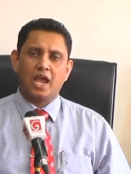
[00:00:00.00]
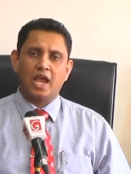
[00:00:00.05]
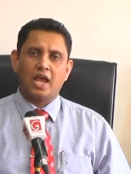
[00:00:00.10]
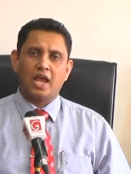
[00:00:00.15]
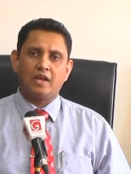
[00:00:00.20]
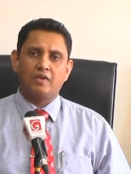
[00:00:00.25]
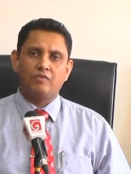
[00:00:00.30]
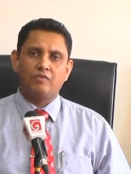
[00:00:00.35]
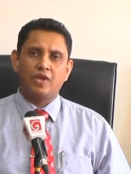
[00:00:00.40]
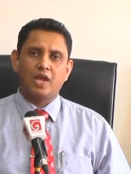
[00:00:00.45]

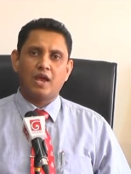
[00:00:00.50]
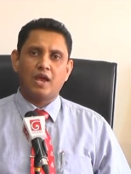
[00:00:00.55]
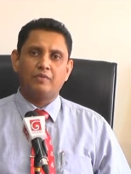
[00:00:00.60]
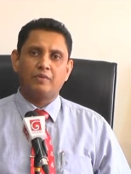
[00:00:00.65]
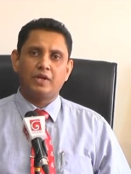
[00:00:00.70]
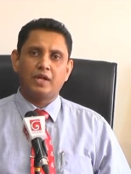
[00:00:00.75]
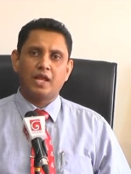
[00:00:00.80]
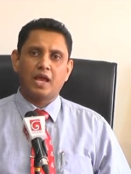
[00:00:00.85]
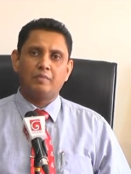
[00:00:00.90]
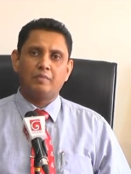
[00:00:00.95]
and we
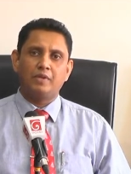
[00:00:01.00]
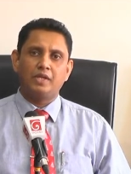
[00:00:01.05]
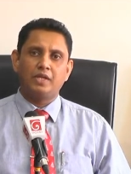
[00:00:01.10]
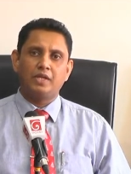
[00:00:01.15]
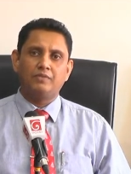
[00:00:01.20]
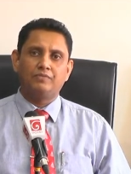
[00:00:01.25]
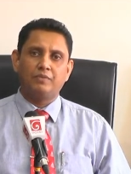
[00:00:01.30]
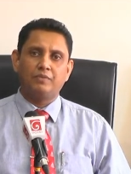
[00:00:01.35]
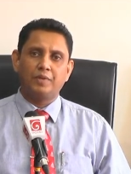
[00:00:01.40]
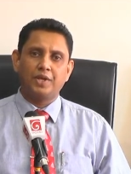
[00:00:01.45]
have reliable
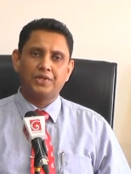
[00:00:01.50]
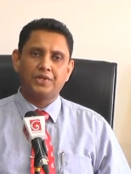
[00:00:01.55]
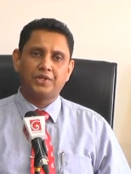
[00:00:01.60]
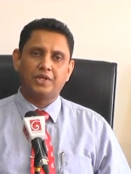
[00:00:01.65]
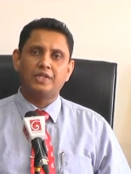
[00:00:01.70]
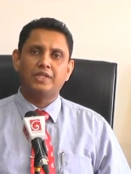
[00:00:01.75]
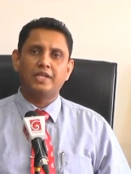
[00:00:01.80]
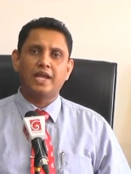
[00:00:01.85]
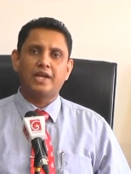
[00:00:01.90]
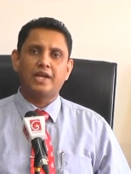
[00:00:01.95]

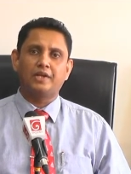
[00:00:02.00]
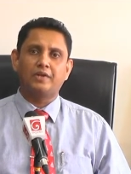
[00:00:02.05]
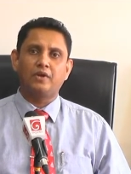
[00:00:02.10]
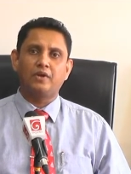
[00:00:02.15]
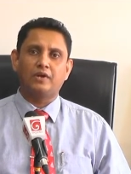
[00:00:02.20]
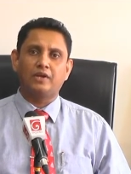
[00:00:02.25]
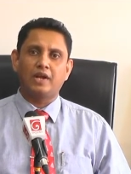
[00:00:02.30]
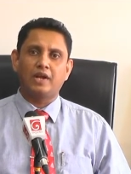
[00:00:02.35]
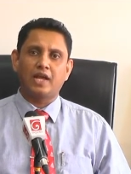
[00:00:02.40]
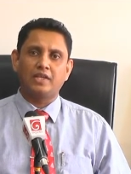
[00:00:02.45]
information that Dr.